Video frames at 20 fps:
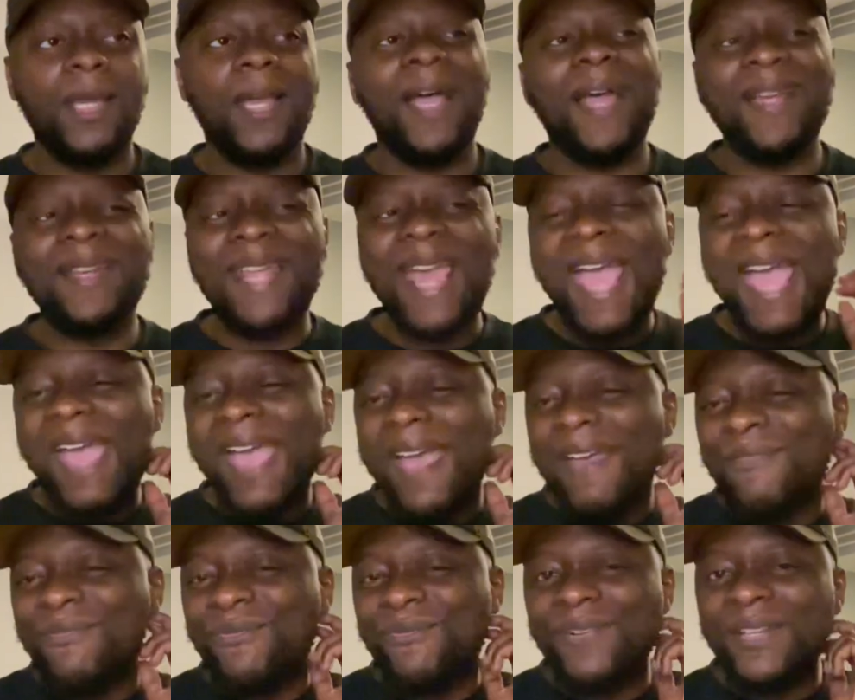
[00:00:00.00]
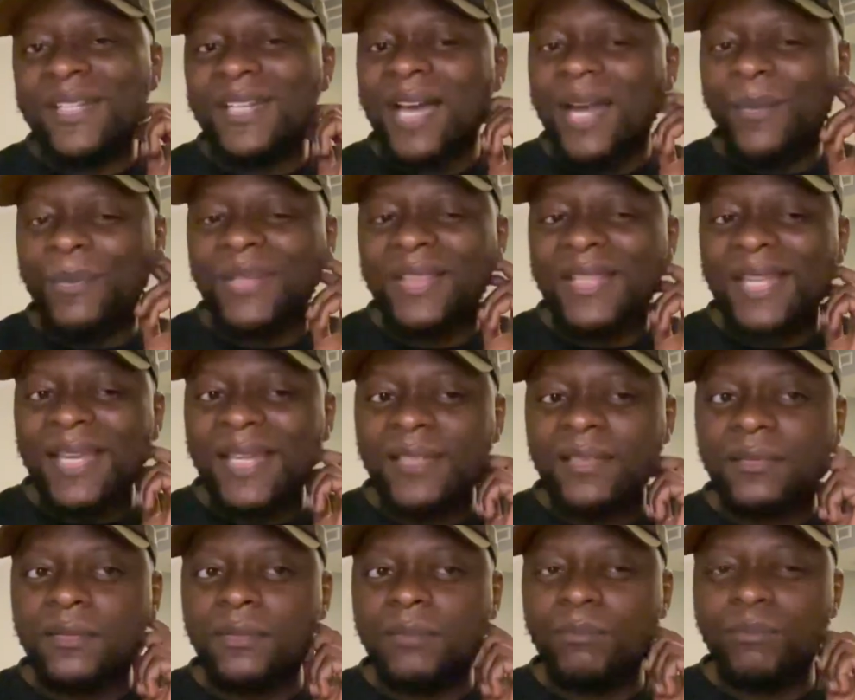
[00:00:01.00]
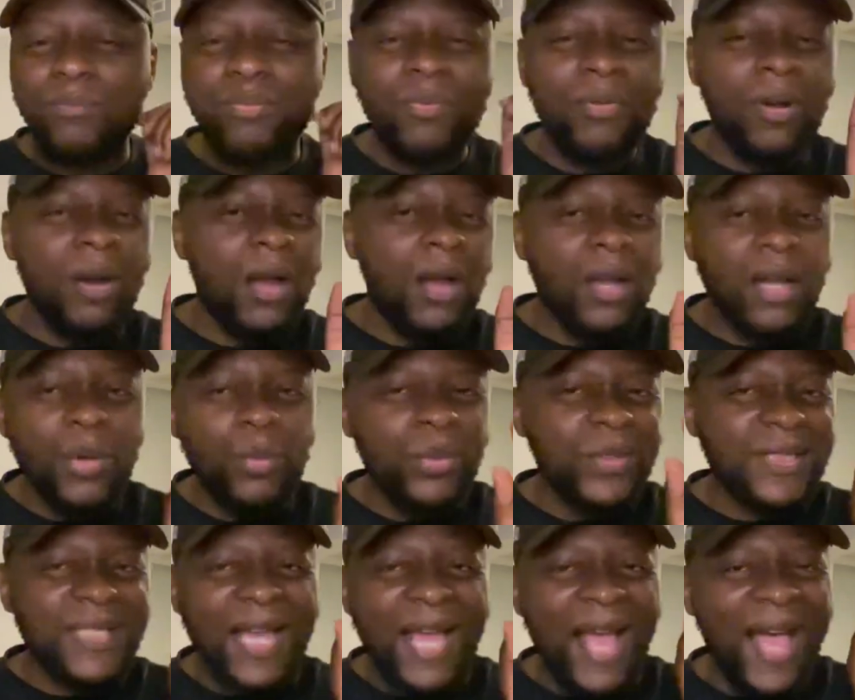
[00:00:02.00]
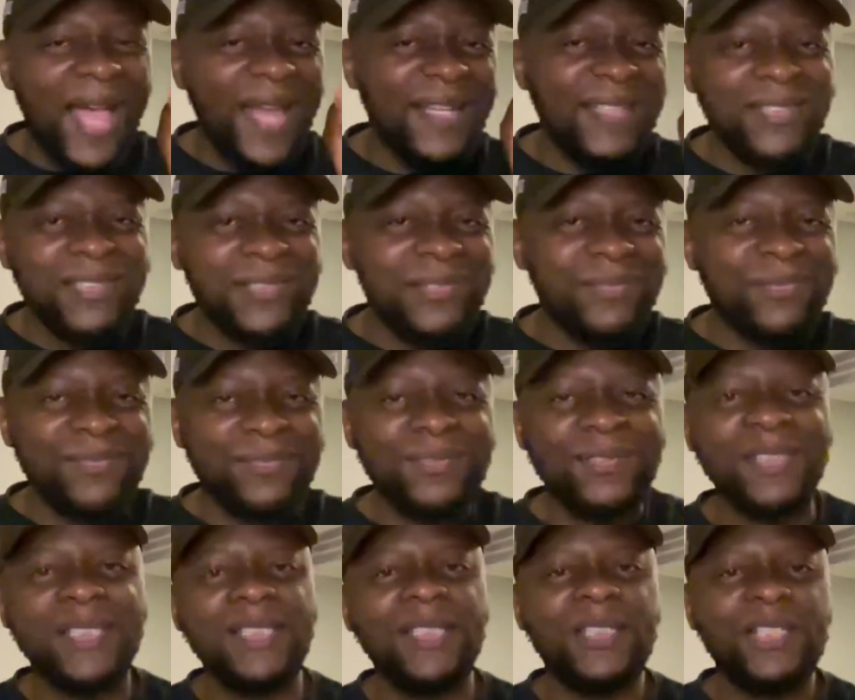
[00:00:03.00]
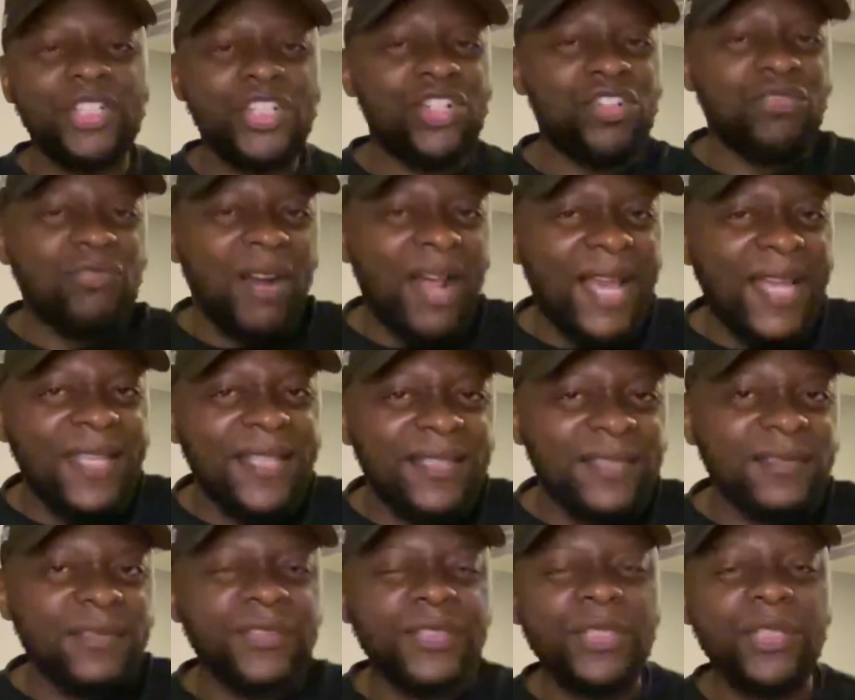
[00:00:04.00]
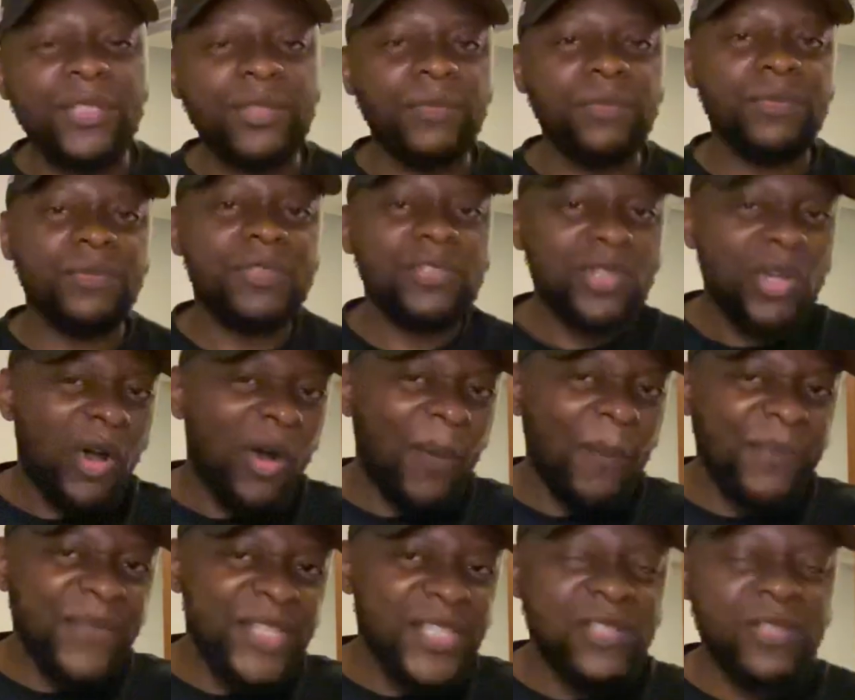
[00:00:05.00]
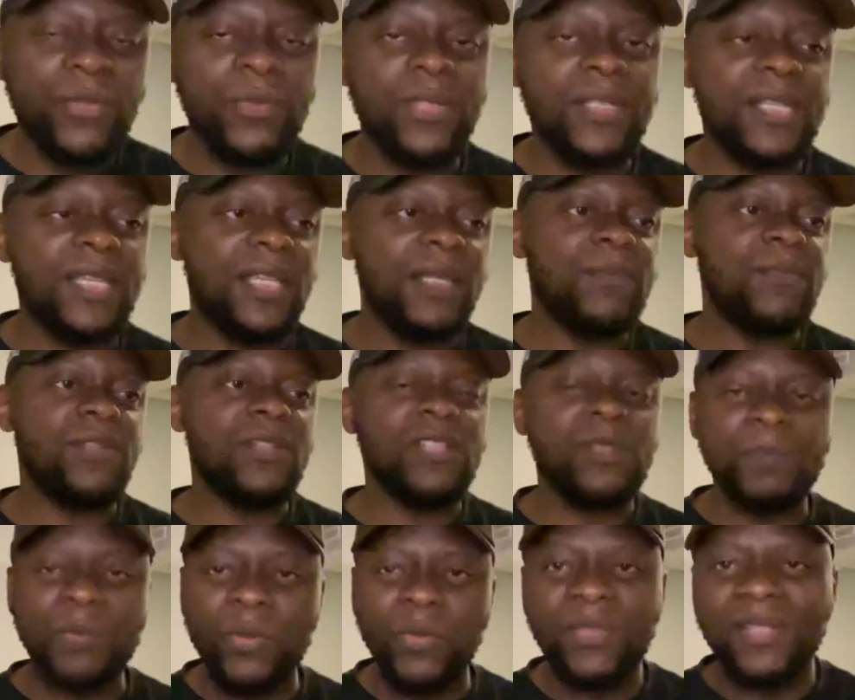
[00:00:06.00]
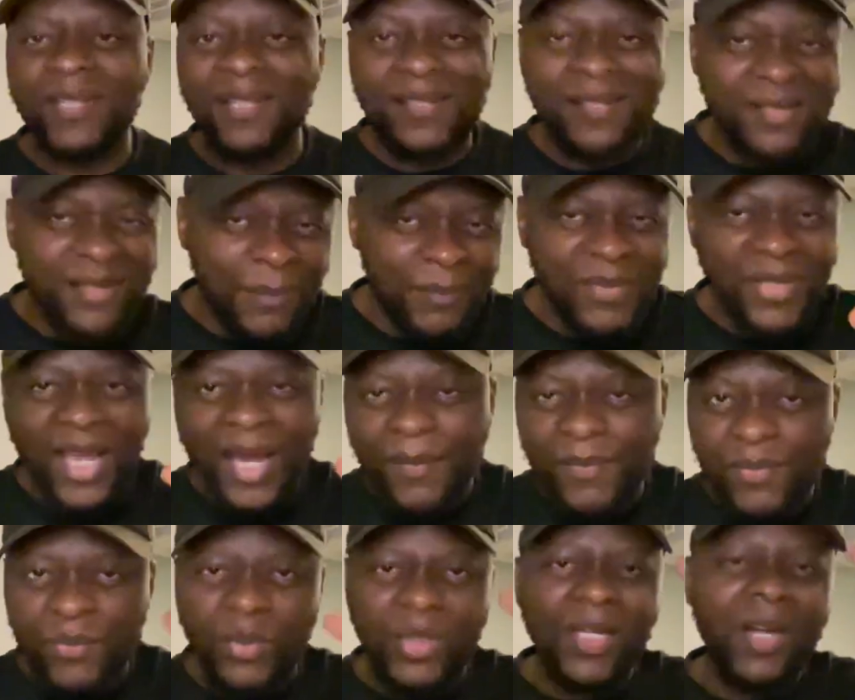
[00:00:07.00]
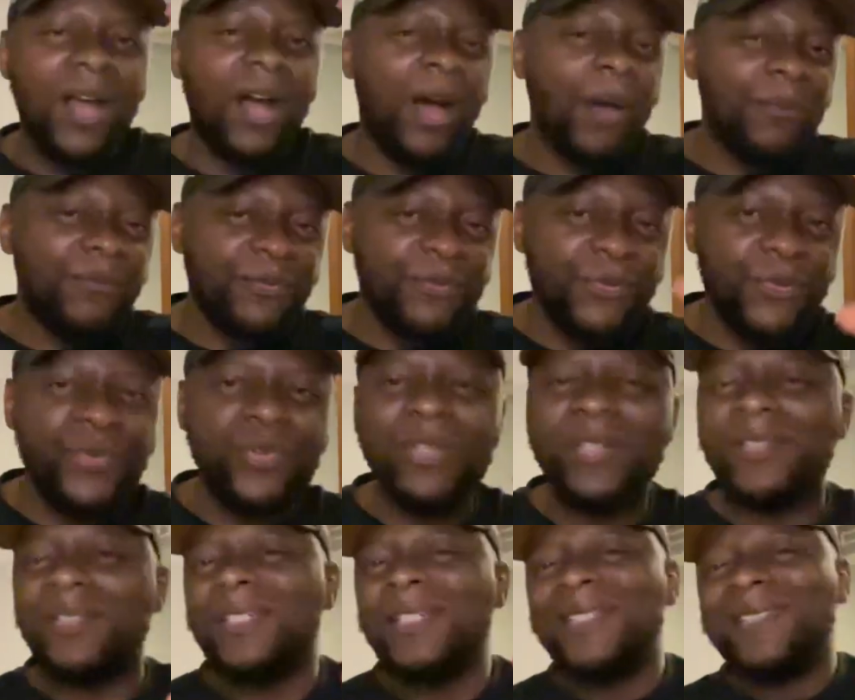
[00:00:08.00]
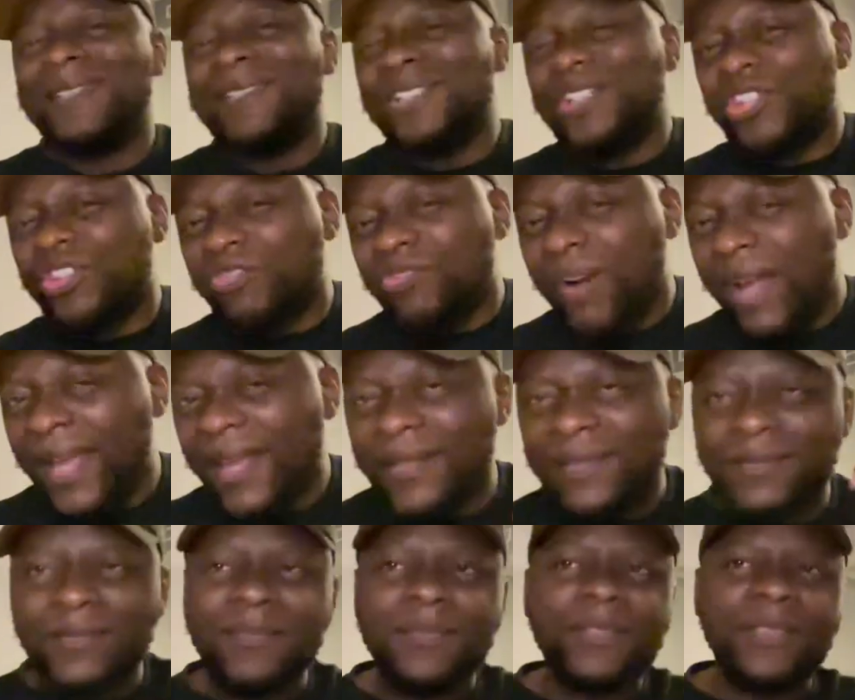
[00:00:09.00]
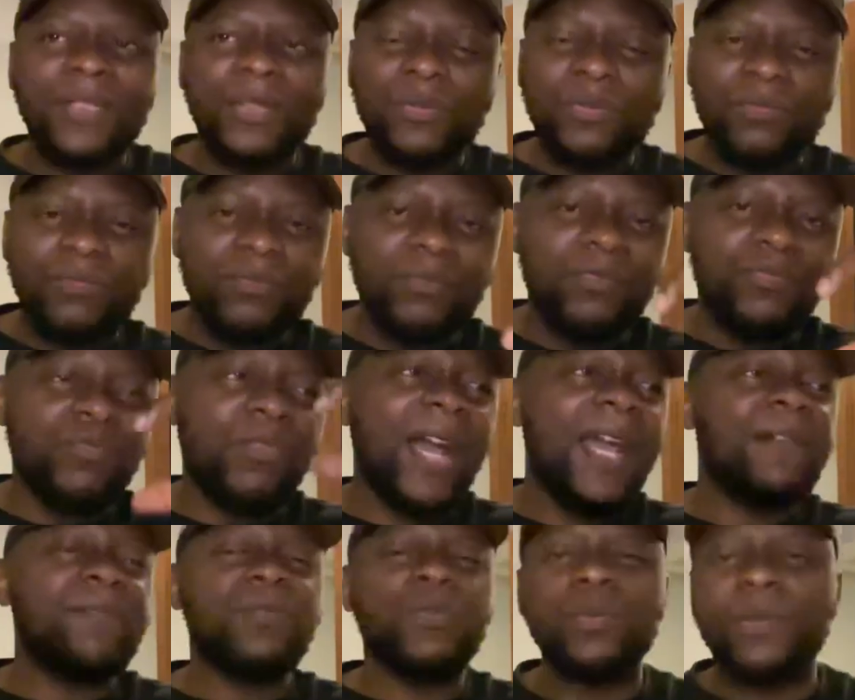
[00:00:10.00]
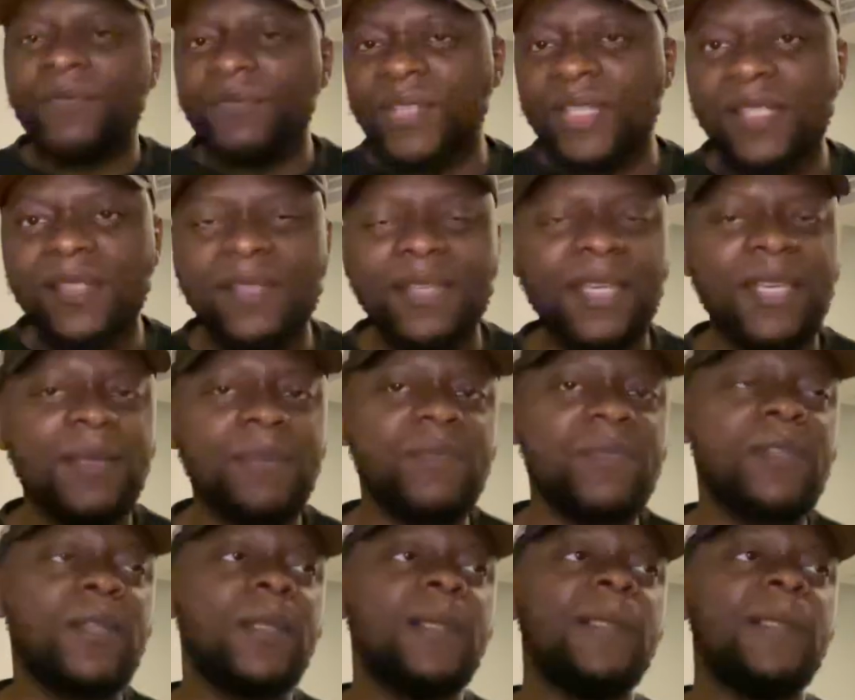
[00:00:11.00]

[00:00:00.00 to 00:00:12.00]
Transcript: And every now and then, Braga would kind of try and, top these 2 teams, and Sporting sometimes would come through and try and, rival with these teams.